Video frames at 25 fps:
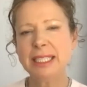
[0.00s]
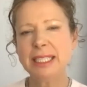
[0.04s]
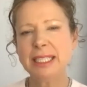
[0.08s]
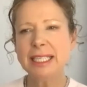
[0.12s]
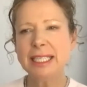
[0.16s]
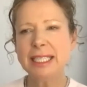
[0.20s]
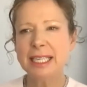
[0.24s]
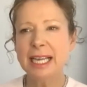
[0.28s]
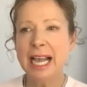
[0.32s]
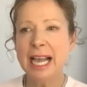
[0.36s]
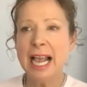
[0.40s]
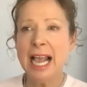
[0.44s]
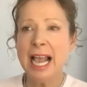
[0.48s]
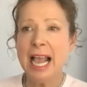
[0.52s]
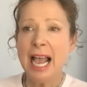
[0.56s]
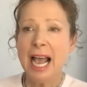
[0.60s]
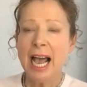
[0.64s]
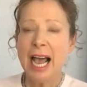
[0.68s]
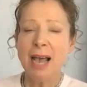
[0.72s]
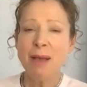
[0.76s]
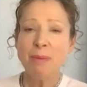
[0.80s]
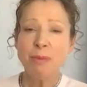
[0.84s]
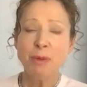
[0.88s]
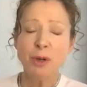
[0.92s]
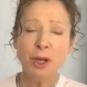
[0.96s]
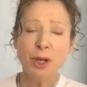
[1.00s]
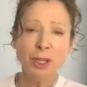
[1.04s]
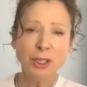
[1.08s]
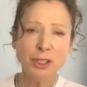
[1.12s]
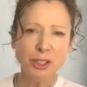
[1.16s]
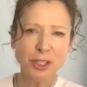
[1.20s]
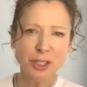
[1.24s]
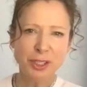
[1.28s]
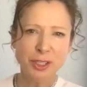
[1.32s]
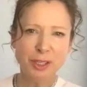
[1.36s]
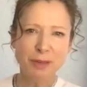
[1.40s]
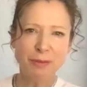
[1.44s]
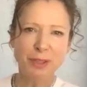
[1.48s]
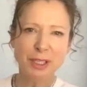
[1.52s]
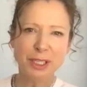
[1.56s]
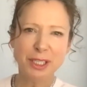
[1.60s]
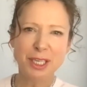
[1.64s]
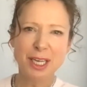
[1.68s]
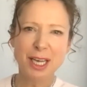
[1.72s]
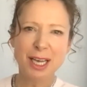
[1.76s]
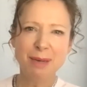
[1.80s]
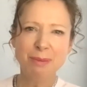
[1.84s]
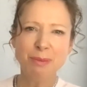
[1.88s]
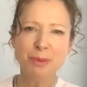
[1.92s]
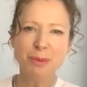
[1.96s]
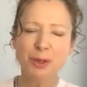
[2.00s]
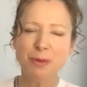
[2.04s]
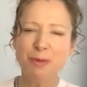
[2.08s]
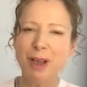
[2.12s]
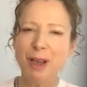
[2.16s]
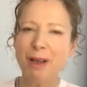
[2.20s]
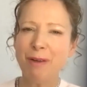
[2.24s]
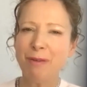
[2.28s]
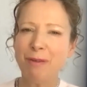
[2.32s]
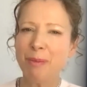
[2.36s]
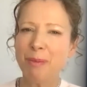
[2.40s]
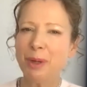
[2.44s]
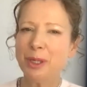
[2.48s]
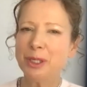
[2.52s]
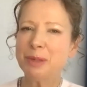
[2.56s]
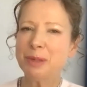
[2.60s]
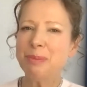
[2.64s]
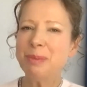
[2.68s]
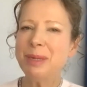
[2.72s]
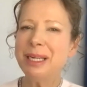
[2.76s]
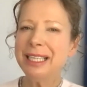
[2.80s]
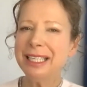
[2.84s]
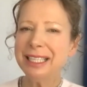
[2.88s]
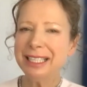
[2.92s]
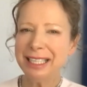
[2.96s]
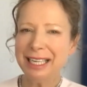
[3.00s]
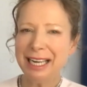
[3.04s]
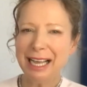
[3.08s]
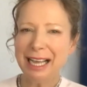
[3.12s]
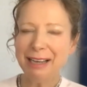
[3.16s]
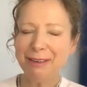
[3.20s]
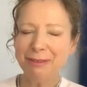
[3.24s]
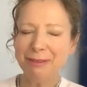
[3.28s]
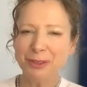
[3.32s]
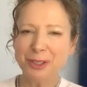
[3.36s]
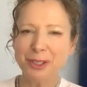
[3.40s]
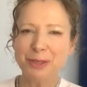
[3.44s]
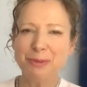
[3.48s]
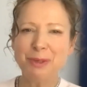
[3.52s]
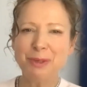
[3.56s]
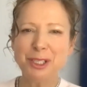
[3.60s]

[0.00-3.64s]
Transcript: sense. I'm conscious of the time, so we have about a minute left,